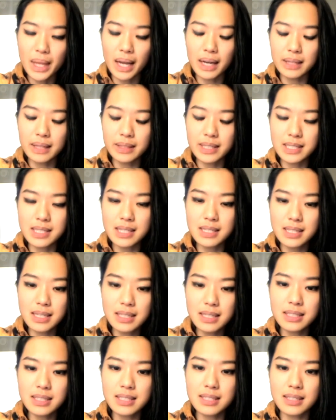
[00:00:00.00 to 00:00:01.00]
This
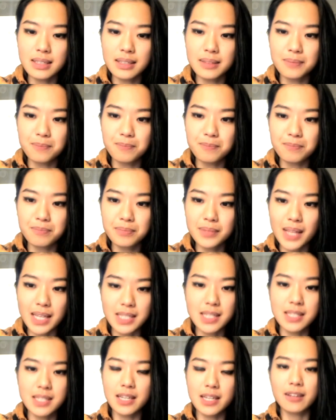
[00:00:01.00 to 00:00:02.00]
isn't
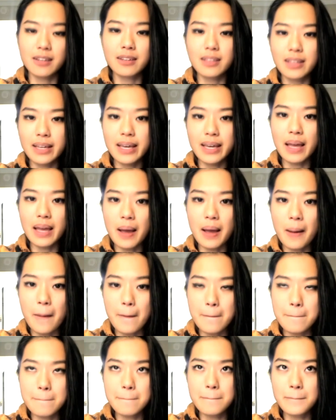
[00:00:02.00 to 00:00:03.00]
necessarily
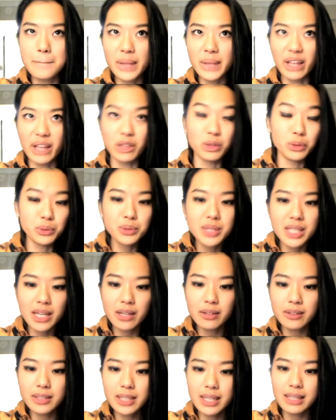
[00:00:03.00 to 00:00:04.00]
like
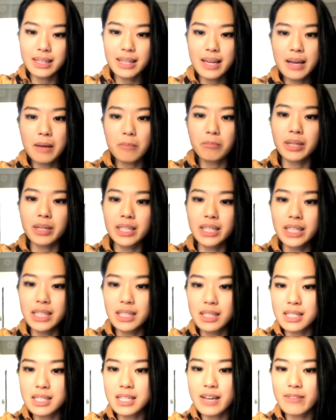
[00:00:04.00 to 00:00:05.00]
losing or anything, but he
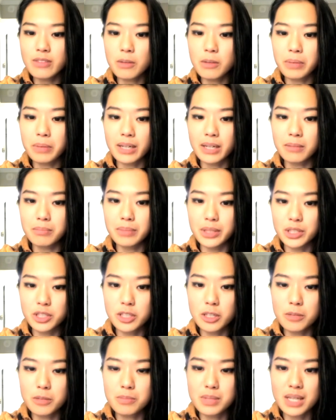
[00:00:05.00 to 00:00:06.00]
does have the pair of
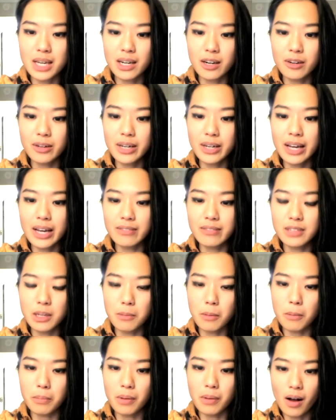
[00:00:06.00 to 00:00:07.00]
bishops, and I already have
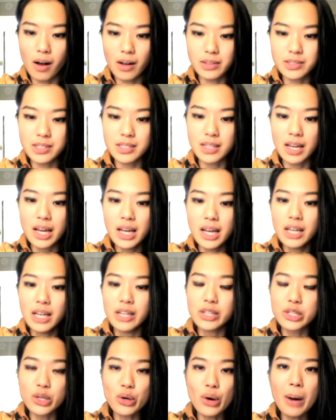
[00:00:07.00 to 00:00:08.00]
double pawns.
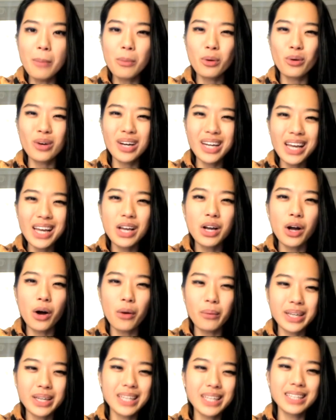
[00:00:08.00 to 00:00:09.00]
So I'm already
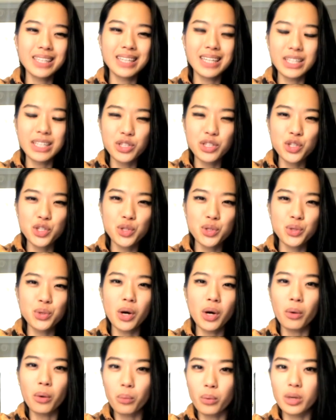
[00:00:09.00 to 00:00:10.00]
going into
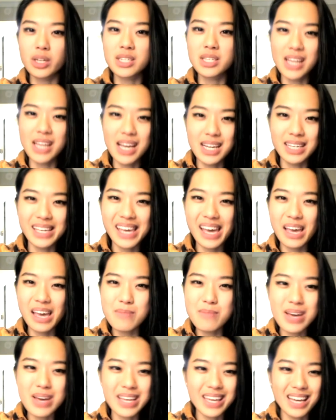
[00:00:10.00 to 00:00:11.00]
a worse
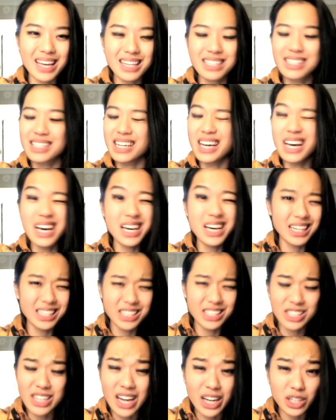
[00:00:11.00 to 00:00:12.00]
endgame against an
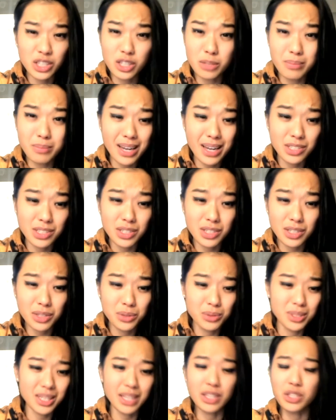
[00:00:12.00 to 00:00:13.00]
international master
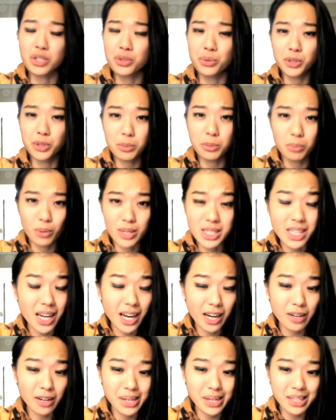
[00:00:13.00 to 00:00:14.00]
who's like 200 points
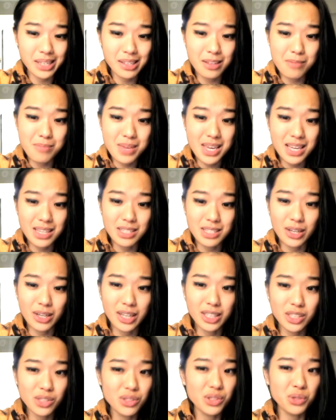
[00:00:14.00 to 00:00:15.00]
higher rated than me, so
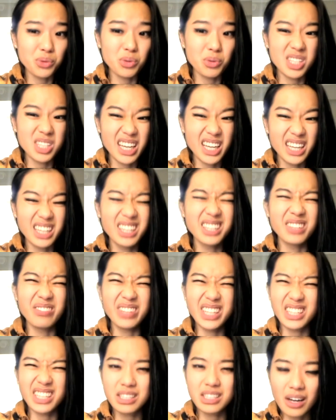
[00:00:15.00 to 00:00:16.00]
I knew this was like going to
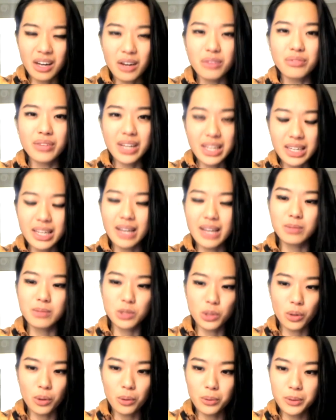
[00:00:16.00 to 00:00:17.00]
be a tough endgame
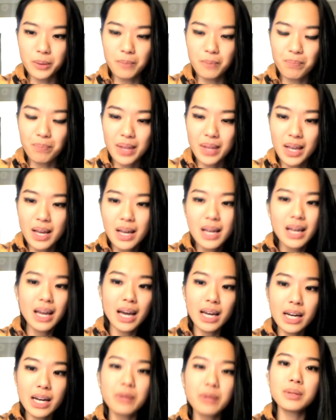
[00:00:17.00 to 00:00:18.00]
to hold.
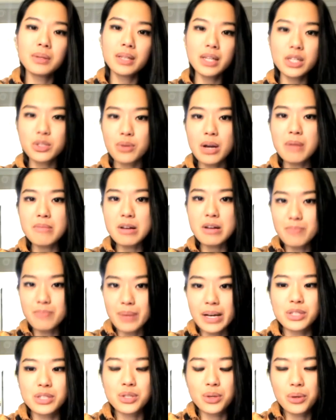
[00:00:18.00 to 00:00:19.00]
And I really try my
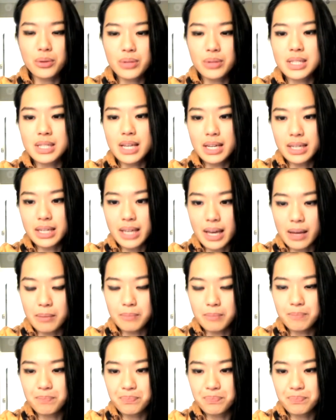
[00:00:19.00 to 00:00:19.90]
best to hold this endgame.